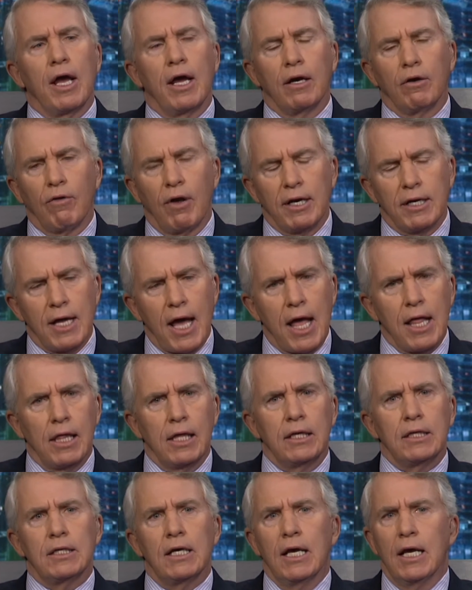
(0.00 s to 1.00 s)
and great
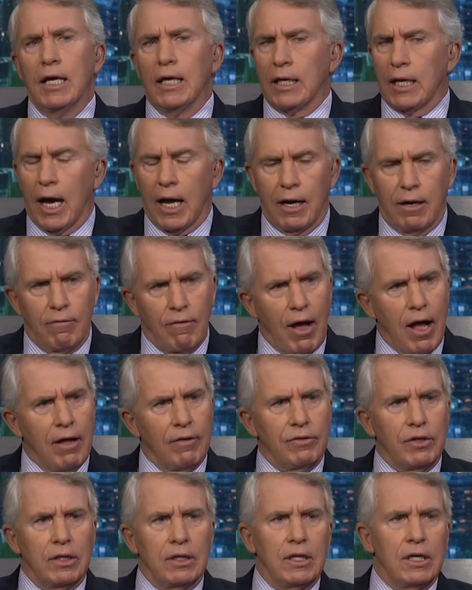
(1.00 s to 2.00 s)
talent, got
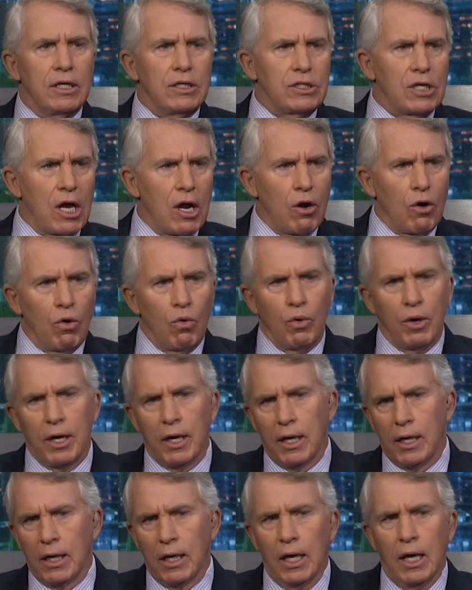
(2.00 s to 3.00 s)
involved in this,
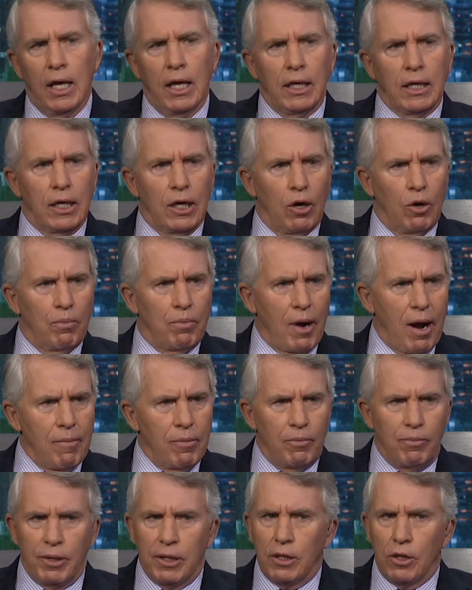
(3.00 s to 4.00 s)
heroin, you know,
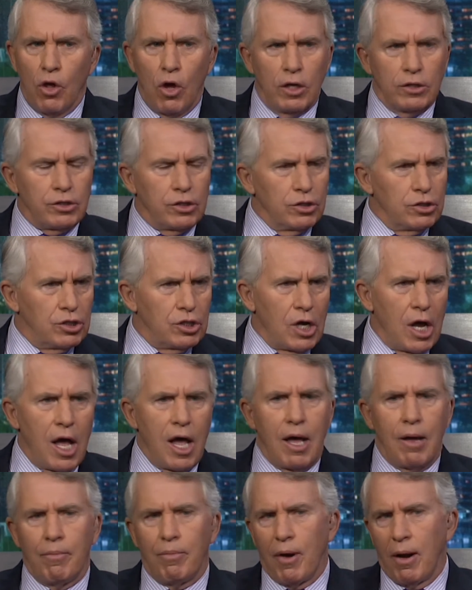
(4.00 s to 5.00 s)
probably lost his
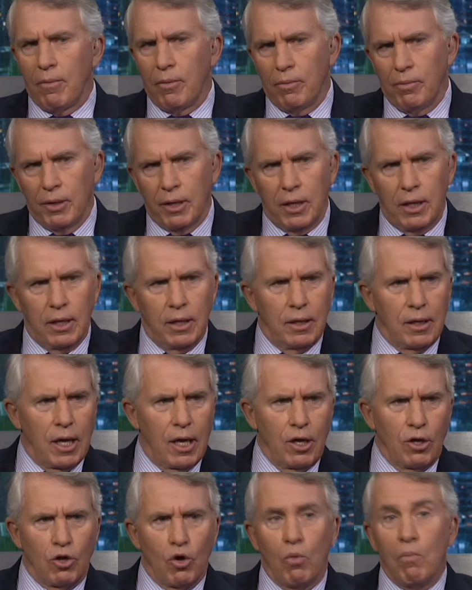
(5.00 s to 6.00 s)
job, probably,
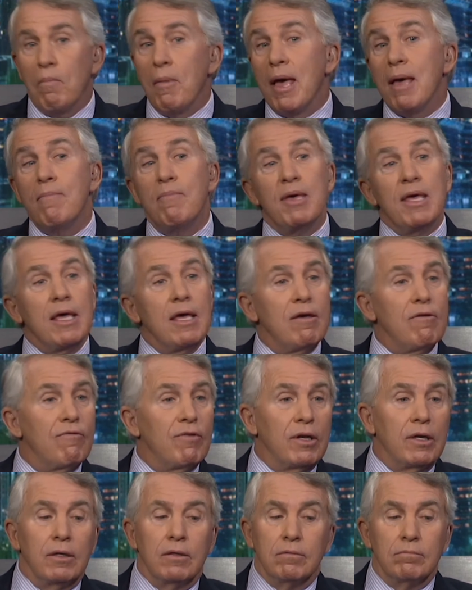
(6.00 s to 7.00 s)
eh, you know, maybe
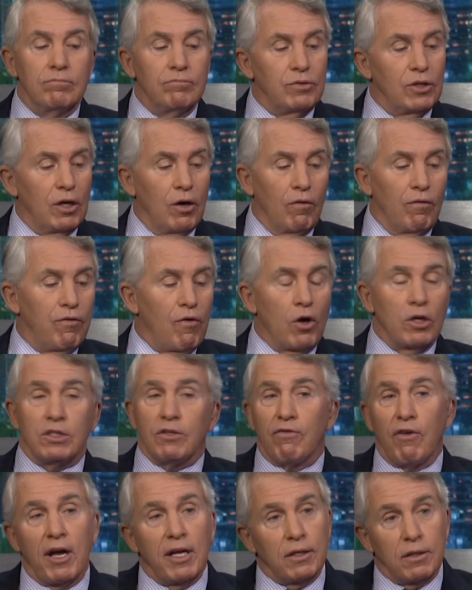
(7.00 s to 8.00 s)
even, you know,
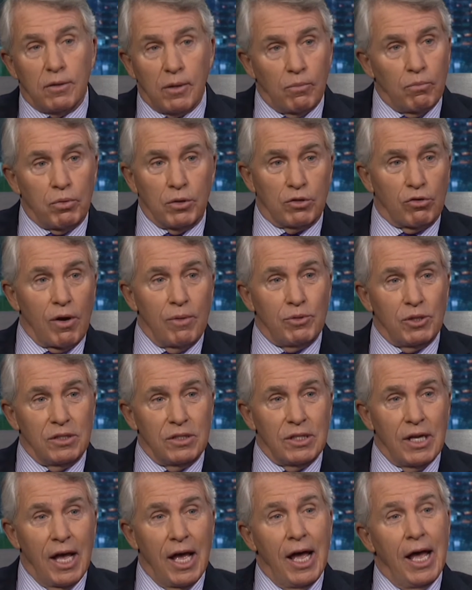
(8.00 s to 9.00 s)
falsified some
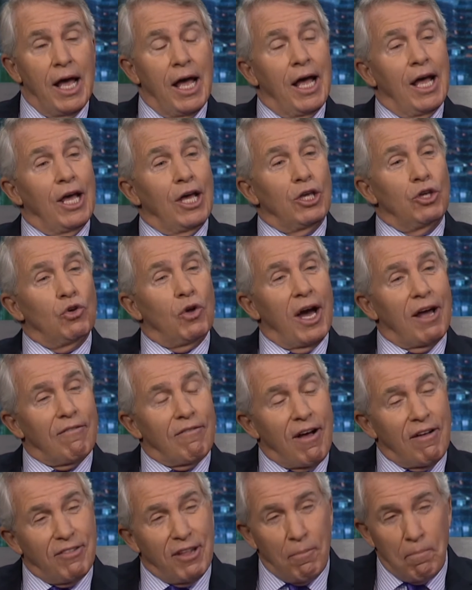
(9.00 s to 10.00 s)
prescriptions. You got
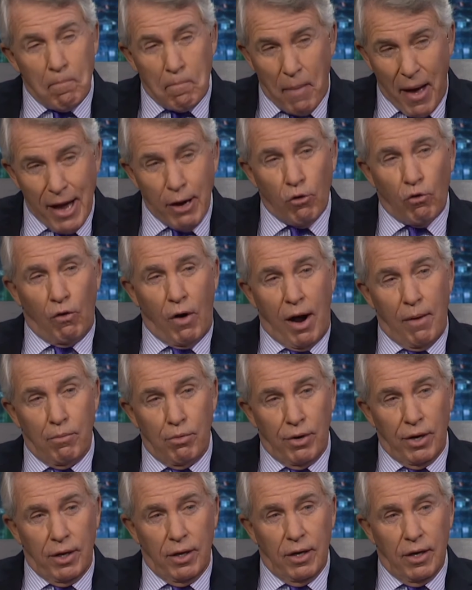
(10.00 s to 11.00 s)
involved in bank
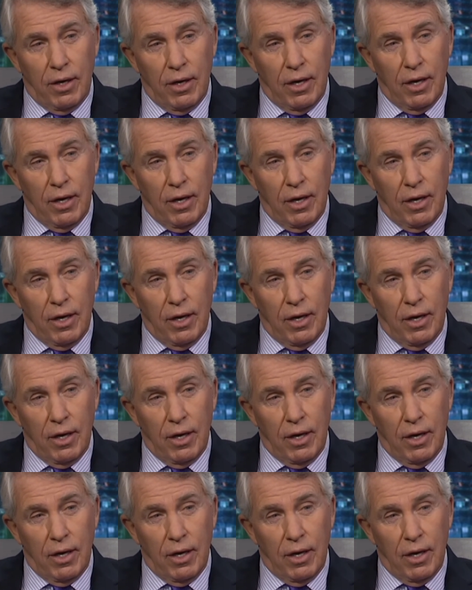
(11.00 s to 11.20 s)
robbery.